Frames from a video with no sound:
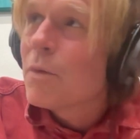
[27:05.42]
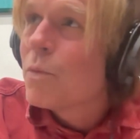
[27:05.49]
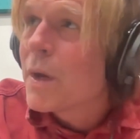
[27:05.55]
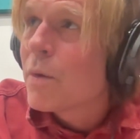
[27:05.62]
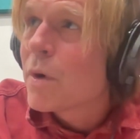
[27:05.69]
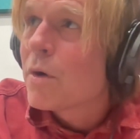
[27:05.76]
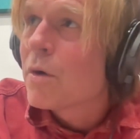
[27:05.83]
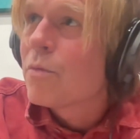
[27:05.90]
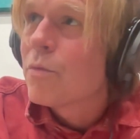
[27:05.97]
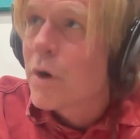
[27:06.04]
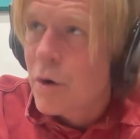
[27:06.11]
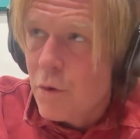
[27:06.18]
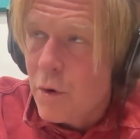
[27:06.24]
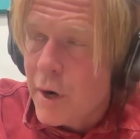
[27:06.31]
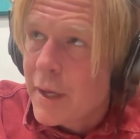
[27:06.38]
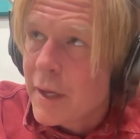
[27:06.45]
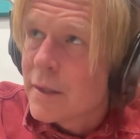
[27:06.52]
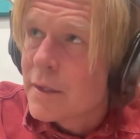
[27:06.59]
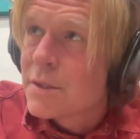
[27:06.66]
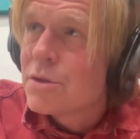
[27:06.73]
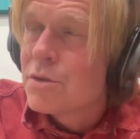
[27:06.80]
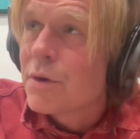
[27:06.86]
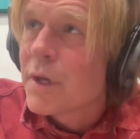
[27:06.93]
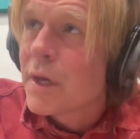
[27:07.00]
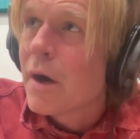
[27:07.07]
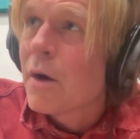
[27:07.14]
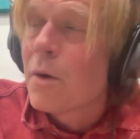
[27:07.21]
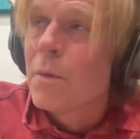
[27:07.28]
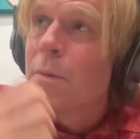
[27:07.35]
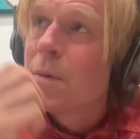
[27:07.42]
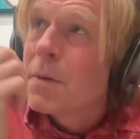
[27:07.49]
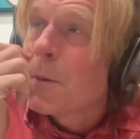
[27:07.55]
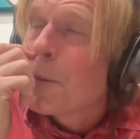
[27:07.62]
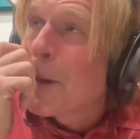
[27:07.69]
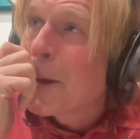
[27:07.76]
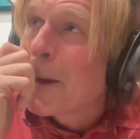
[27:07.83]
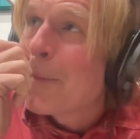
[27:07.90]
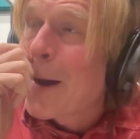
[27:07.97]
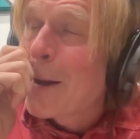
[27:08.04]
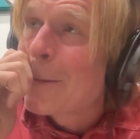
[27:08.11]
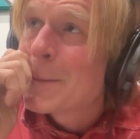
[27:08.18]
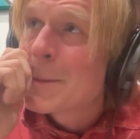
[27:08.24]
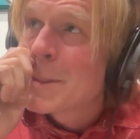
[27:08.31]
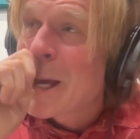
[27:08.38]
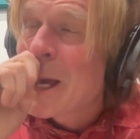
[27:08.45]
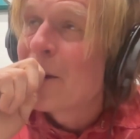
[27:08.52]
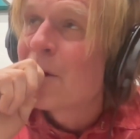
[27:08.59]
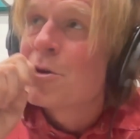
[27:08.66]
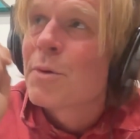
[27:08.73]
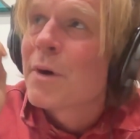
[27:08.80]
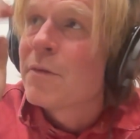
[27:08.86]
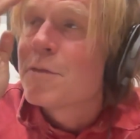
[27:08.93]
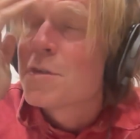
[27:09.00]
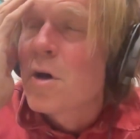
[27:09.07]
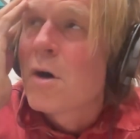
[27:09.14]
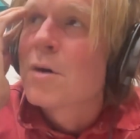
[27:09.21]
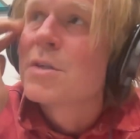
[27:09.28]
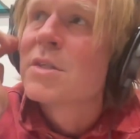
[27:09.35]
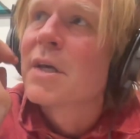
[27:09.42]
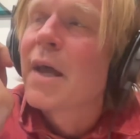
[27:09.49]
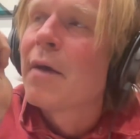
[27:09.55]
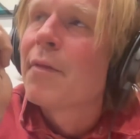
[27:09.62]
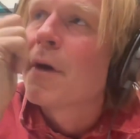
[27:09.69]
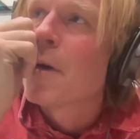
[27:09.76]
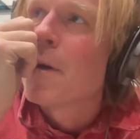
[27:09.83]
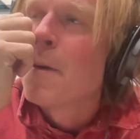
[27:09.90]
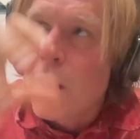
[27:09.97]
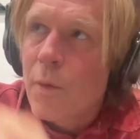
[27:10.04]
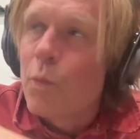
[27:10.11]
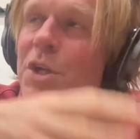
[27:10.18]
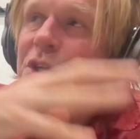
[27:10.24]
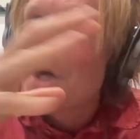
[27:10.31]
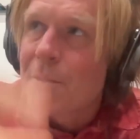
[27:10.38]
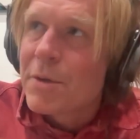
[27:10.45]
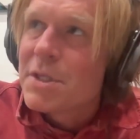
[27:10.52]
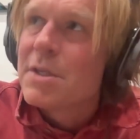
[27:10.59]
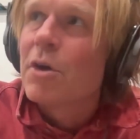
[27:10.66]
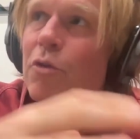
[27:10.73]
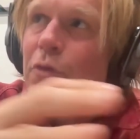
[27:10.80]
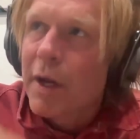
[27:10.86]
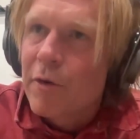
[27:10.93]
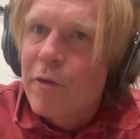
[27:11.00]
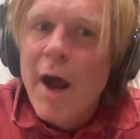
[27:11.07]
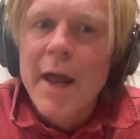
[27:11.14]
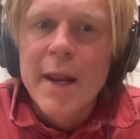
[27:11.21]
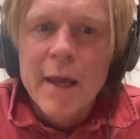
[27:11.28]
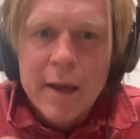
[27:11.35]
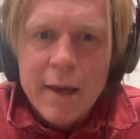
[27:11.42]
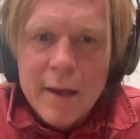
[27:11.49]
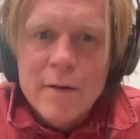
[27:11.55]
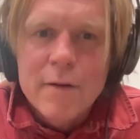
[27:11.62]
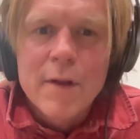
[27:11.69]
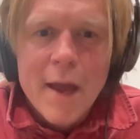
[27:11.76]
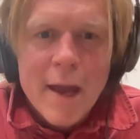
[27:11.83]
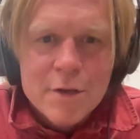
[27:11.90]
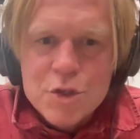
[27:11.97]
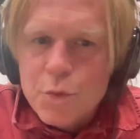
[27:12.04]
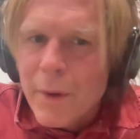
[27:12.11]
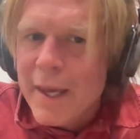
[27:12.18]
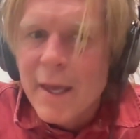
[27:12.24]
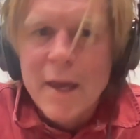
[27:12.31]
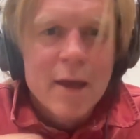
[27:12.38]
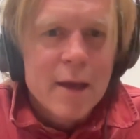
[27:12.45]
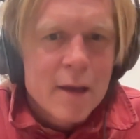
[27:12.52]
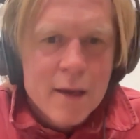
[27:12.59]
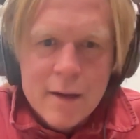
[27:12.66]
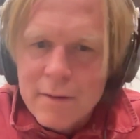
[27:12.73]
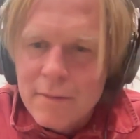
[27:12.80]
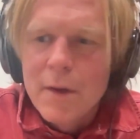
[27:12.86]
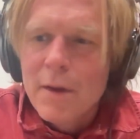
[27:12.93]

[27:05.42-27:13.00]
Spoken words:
we were recording in the studio, doing about 10 or 12 songs together, which I was still rewriting and tweaking. And,